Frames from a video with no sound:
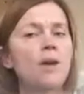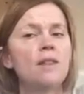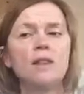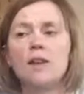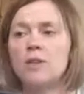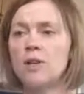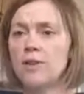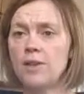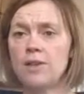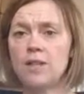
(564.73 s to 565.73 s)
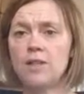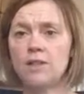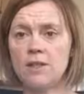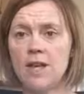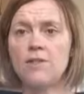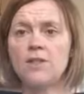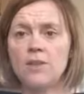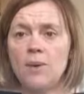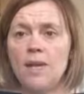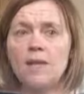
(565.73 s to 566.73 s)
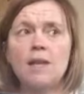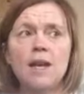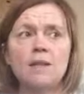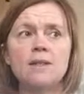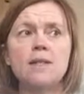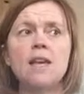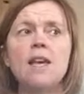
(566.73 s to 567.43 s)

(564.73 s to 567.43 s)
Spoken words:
and the local authority doesn't have to do anything else.